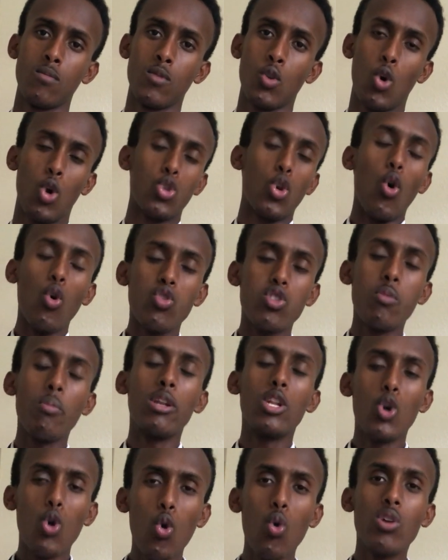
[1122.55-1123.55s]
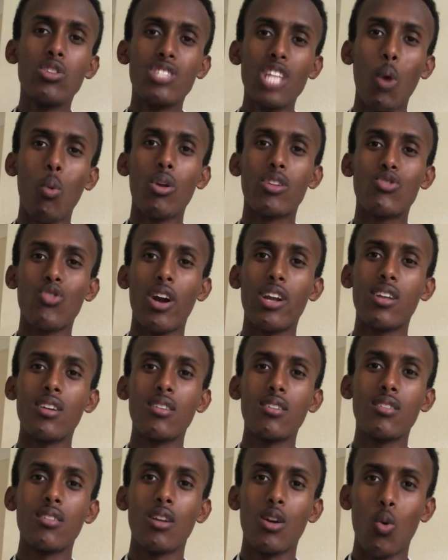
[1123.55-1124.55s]
Because ultimately, who is it that we're trying
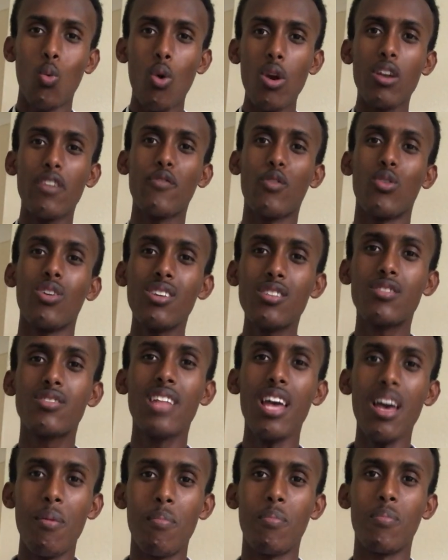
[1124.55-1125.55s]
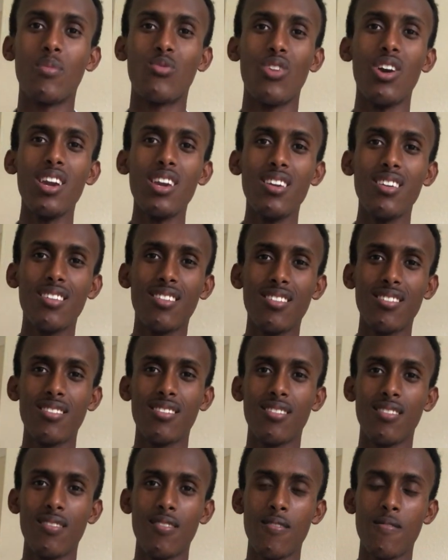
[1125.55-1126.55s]
to work for? It's them, right?
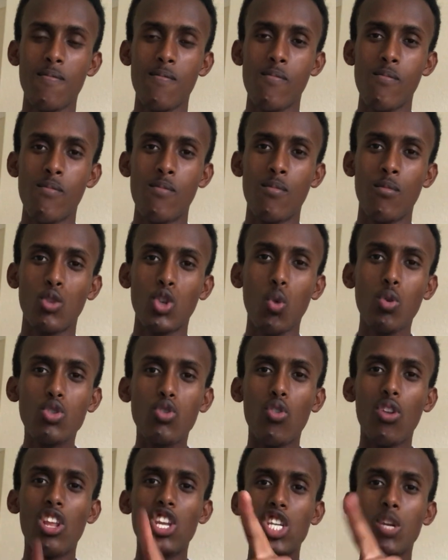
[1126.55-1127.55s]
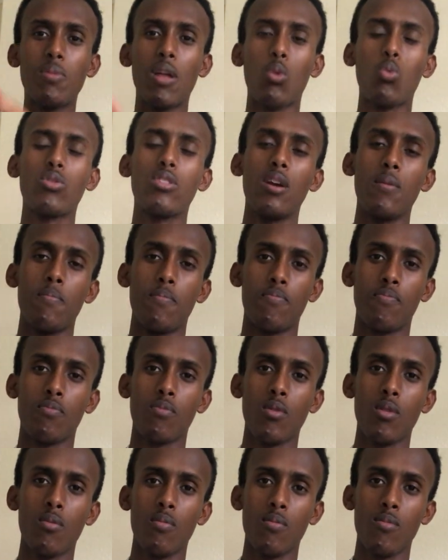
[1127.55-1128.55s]
So what's your relationship like with them?
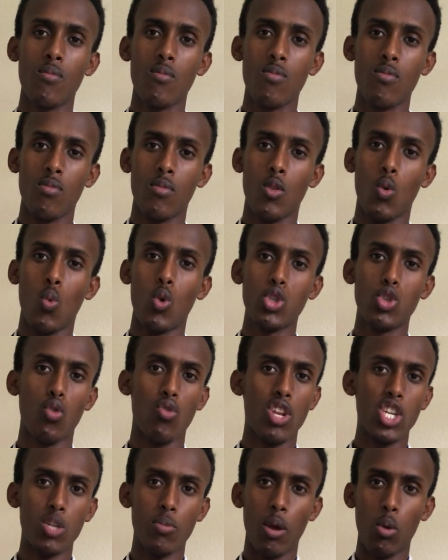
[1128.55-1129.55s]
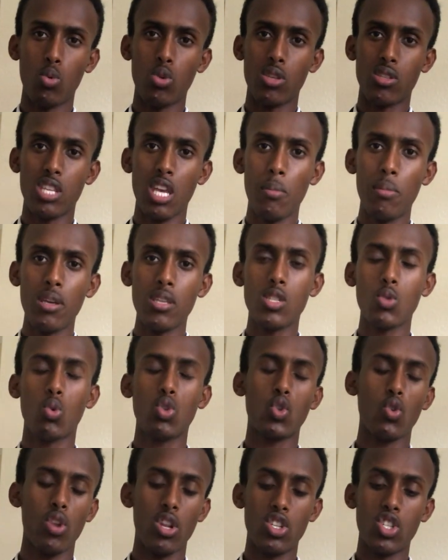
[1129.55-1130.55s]
What's your relationship like with your siblings?
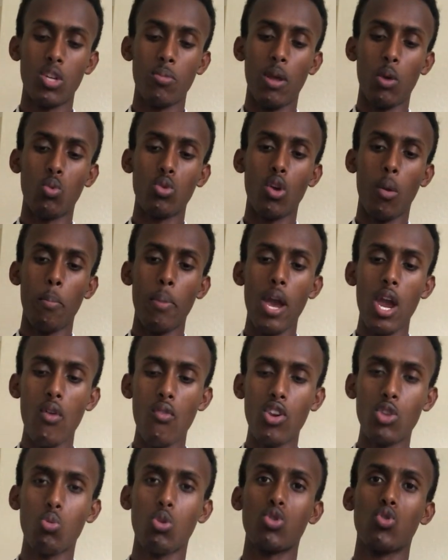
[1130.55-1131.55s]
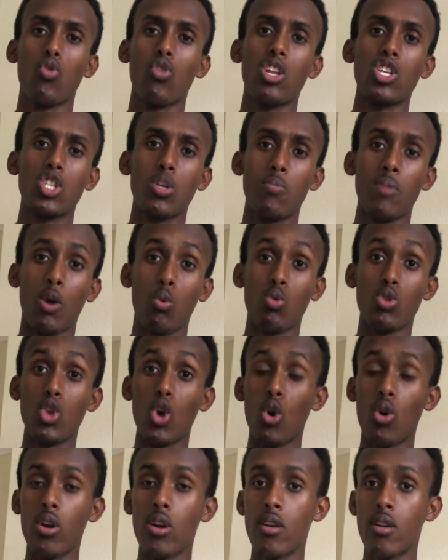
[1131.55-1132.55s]
What's your relationship like with your parents? What's your relationship like with
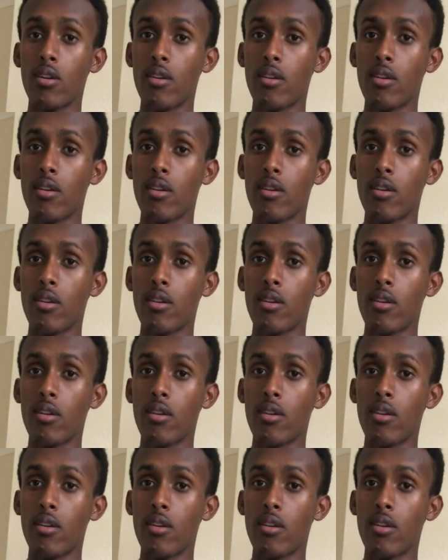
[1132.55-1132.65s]
your...